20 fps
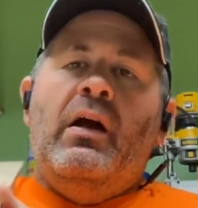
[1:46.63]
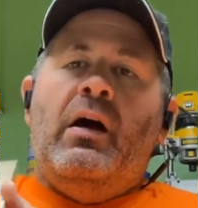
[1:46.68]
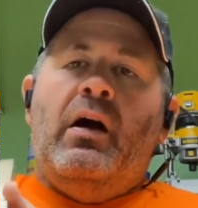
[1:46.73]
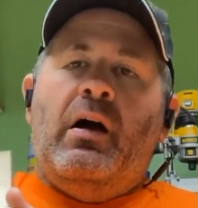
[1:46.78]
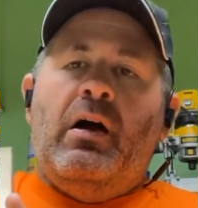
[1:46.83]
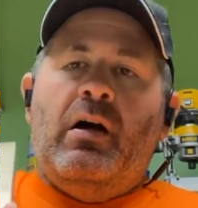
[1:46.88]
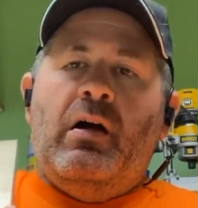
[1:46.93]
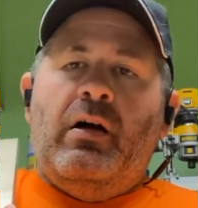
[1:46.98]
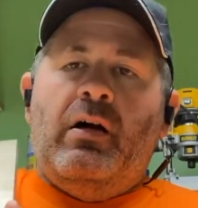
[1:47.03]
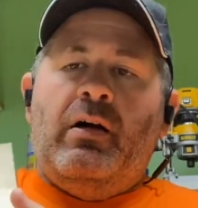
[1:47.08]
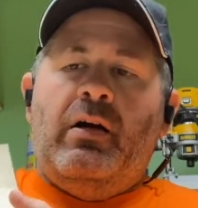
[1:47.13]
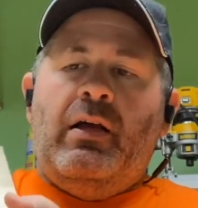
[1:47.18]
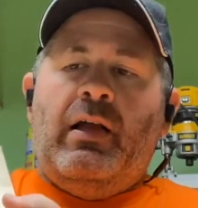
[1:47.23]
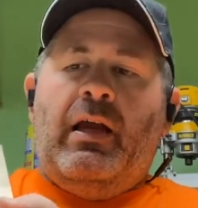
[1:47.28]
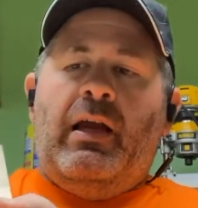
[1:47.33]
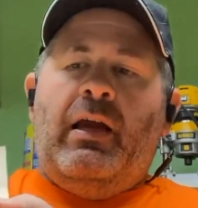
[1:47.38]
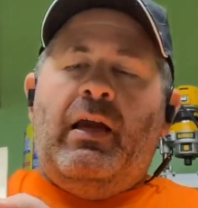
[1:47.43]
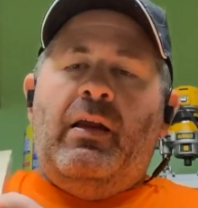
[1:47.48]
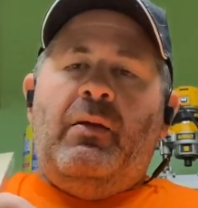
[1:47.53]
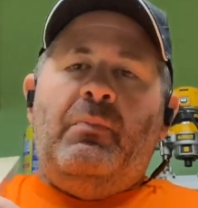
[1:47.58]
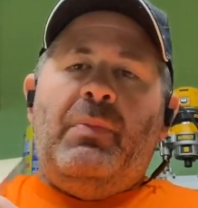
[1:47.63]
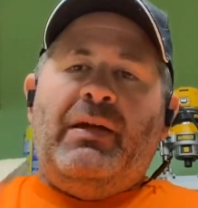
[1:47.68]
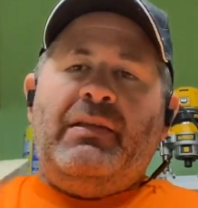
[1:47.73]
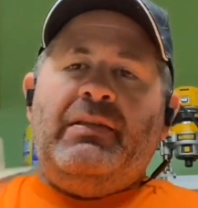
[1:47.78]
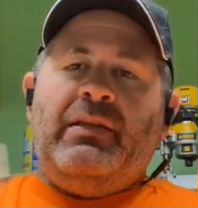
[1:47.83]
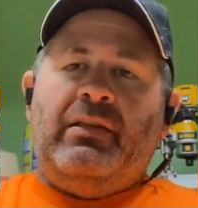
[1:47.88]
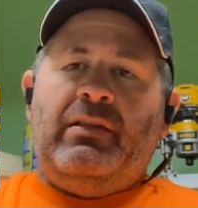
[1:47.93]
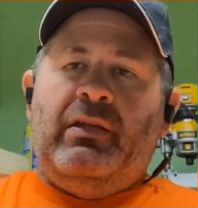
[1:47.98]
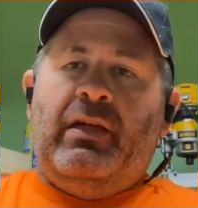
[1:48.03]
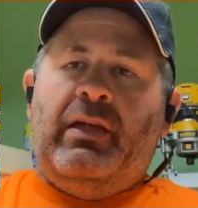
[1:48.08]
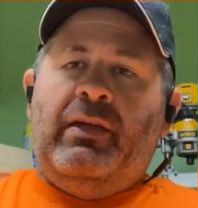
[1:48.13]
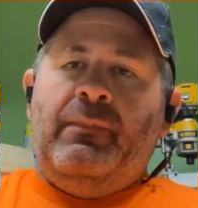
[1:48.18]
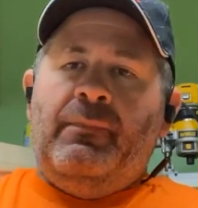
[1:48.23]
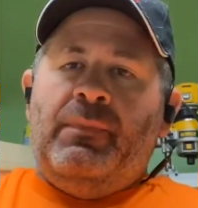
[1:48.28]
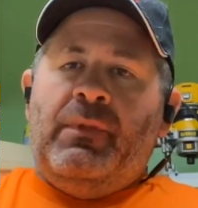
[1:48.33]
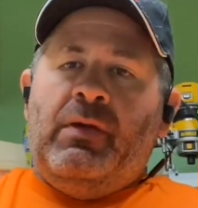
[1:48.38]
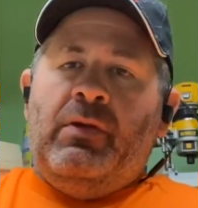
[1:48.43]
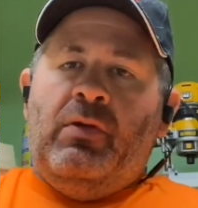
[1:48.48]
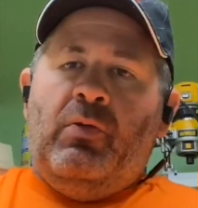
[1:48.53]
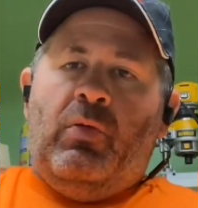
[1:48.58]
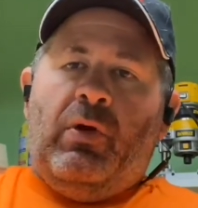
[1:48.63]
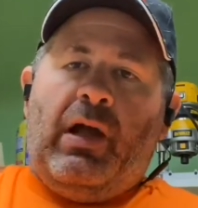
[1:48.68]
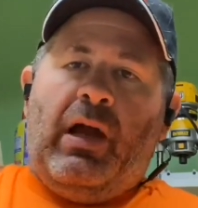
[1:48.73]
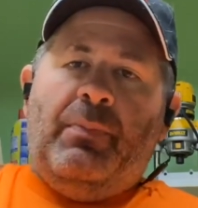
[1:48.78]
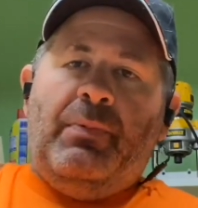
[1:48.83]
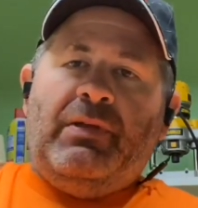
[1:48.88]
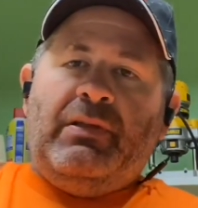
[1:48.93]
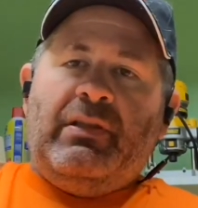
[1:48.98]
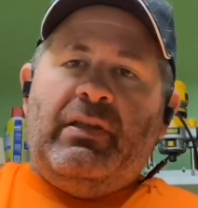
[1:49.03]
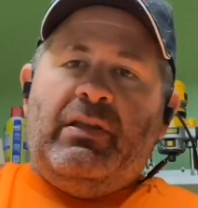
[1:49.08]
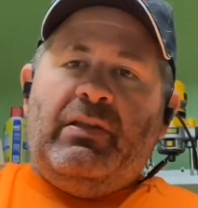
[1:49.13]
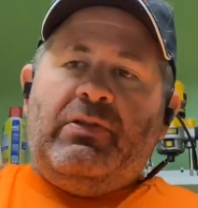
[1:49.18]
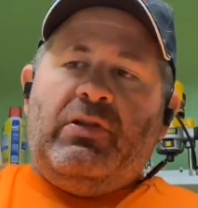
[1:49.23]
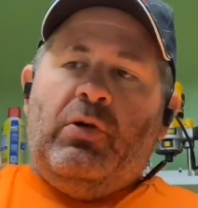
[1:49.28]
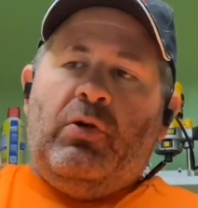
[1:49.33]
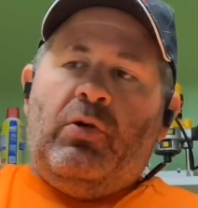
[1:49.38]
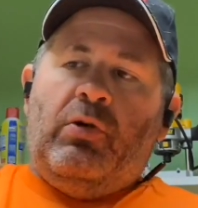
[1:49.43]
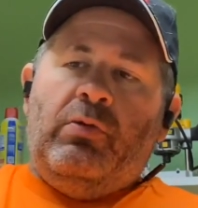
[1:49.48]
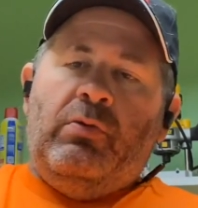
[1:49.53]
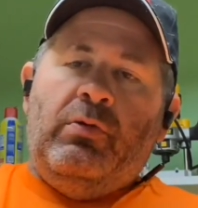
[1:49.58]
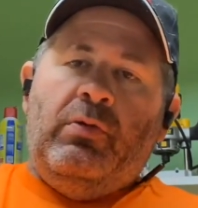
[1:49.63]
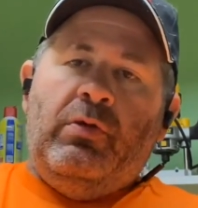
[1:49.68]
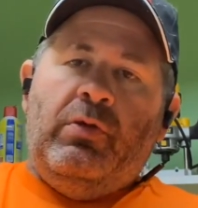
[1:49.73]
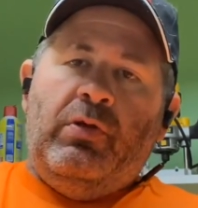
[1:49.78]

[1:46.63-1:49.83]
and basically what happens is your